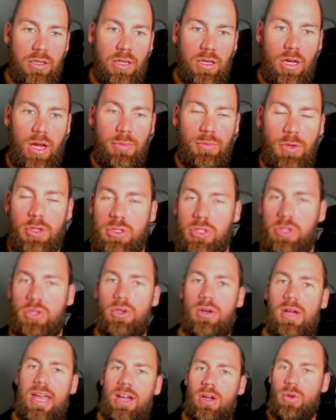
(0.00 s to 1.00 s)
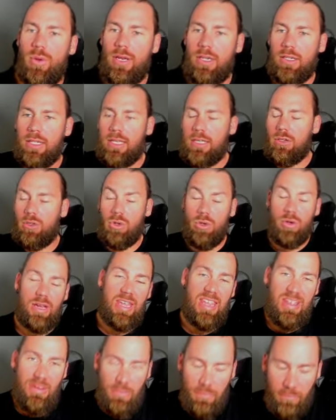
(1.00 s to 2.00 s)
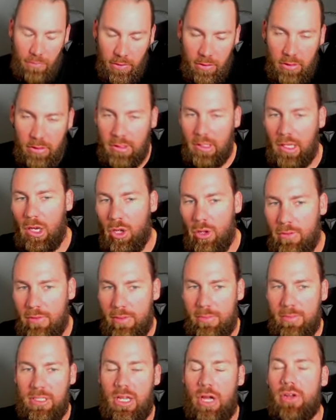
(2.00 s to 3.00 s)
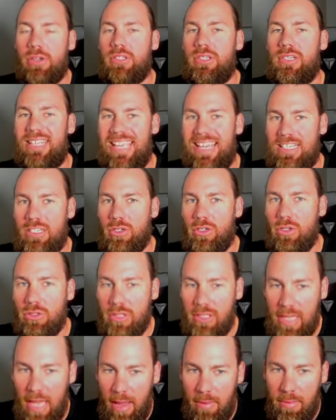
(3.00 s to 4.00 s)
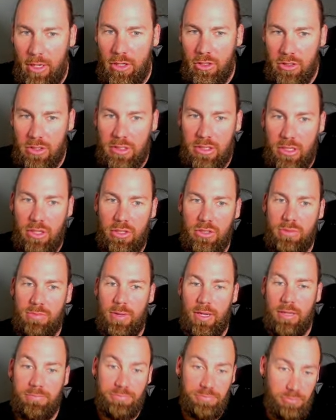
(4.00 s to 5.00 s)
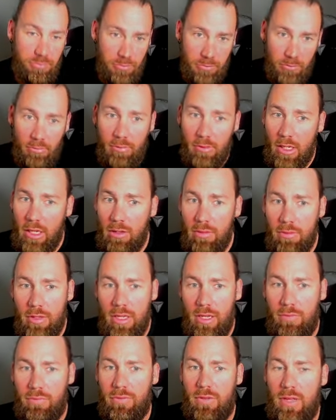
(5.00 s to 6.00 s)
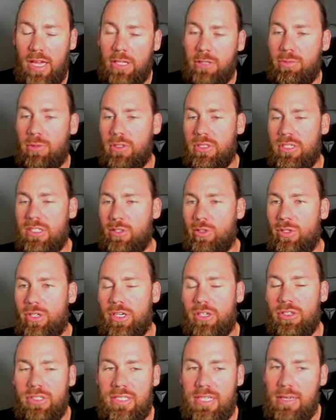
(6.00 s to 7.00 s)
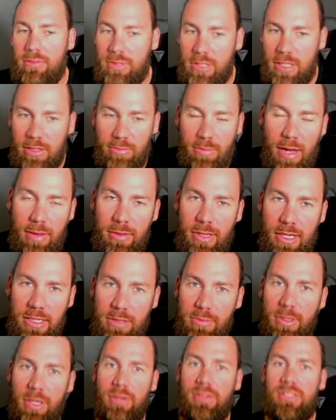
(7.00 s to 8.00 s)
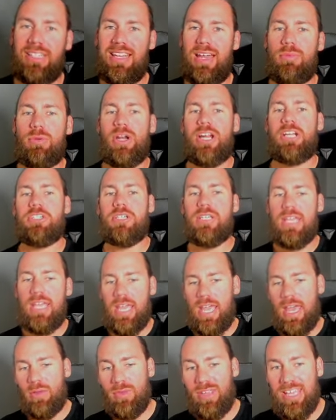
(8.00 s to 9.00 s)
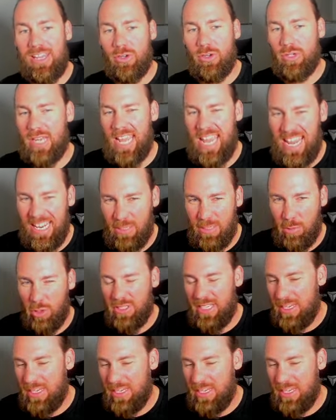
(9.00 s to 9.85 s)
I'm not sure how quickly or if Illuvium is going to get onto gaming consoles, but if Xbox is already on Samsung, maybe there's a bit of a collaboration there and we get on Xbox